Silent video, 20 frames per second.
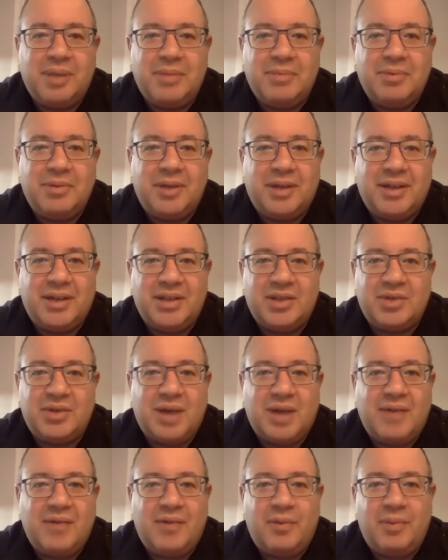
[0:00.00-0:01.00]
People like to
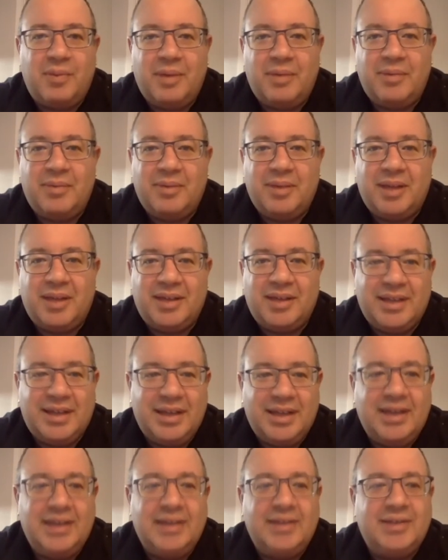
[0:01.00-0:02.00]
travel, people like to
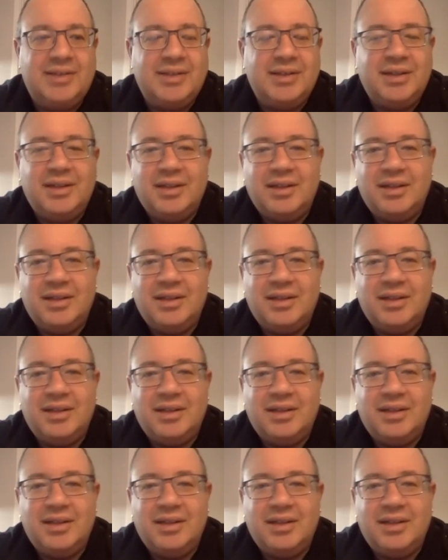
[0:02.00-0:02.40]
eat,